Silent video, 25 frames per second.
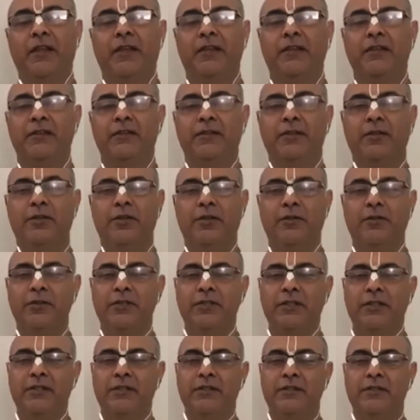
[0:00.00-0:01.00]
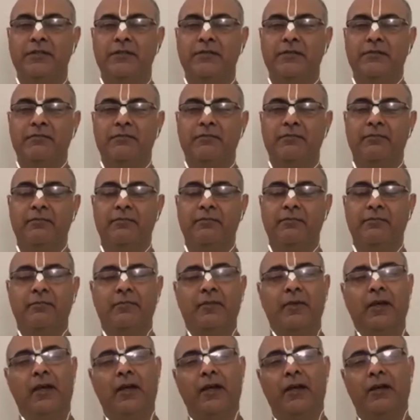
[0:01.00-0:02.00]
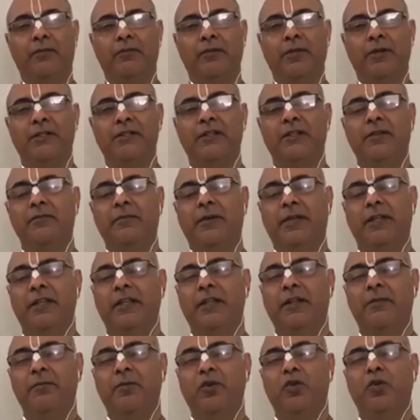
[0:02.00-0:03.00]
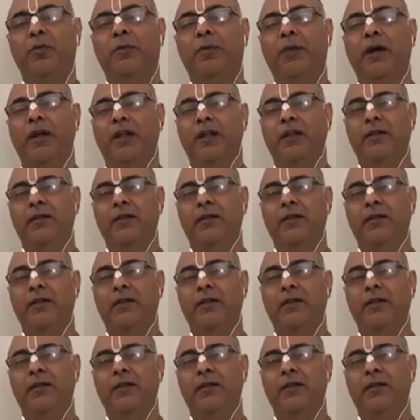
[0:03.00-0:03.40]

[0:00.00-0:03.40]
So there was this person by the name Gopal,